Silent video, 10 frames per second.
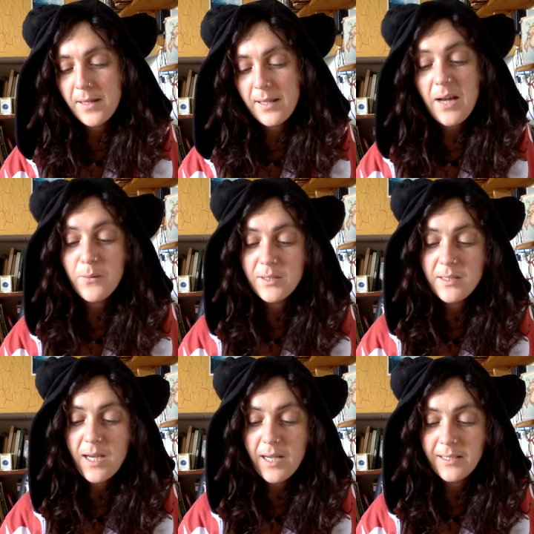That was
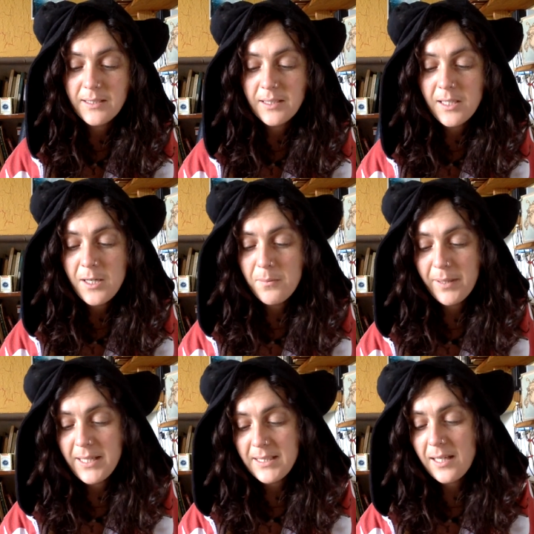nice,
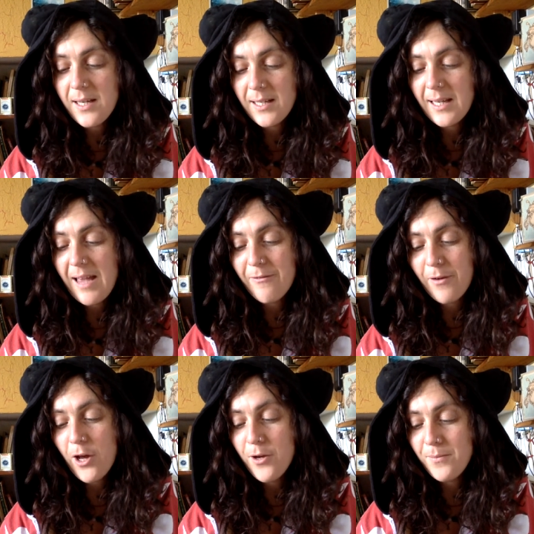but he's hardly ever
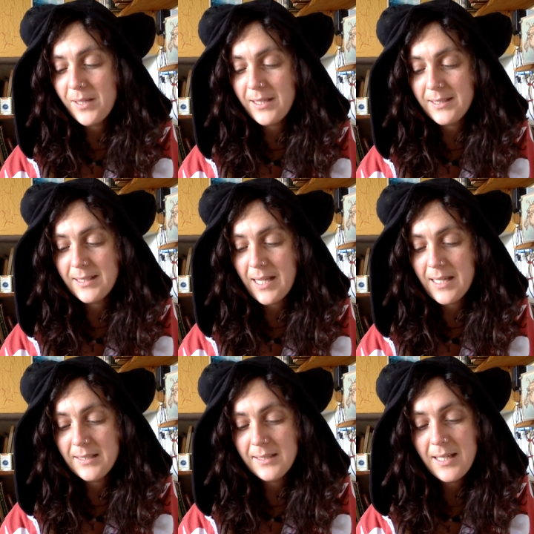home these
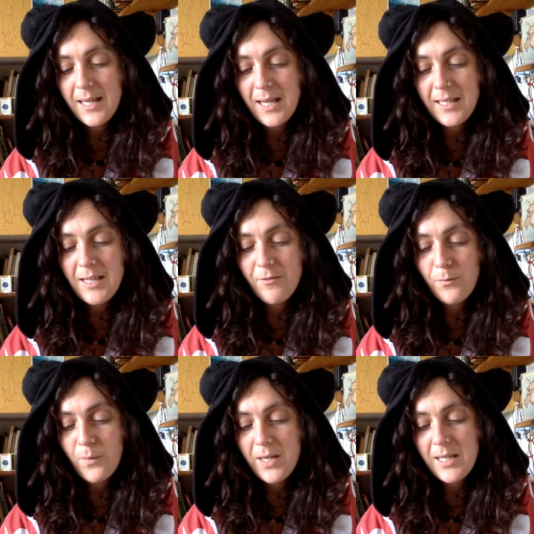days, and
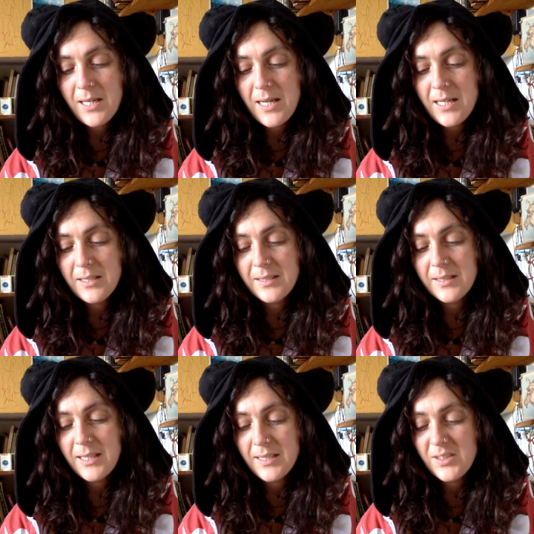even when he is,
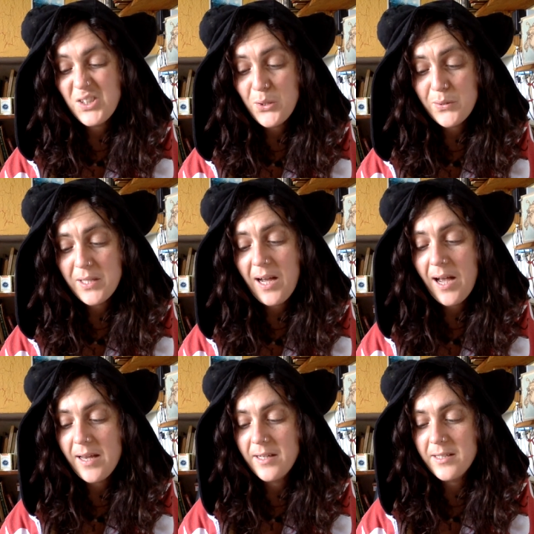he's too
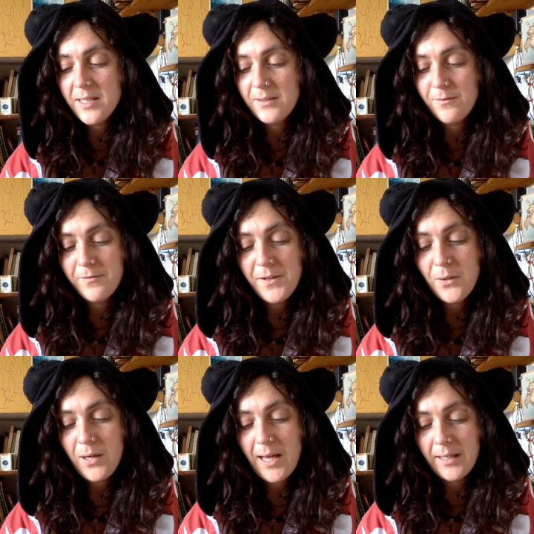tired and doesn't
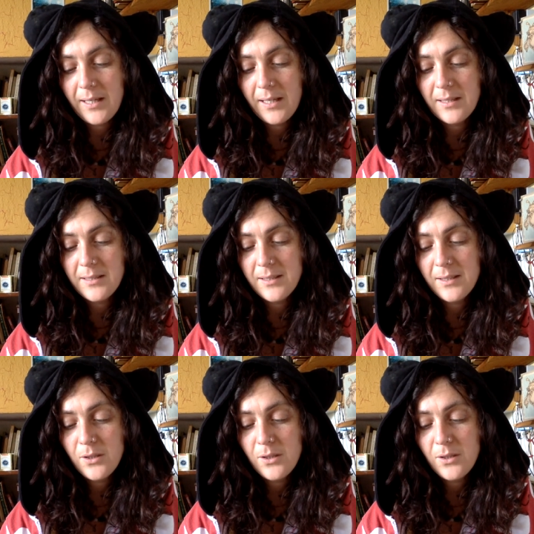feel like it.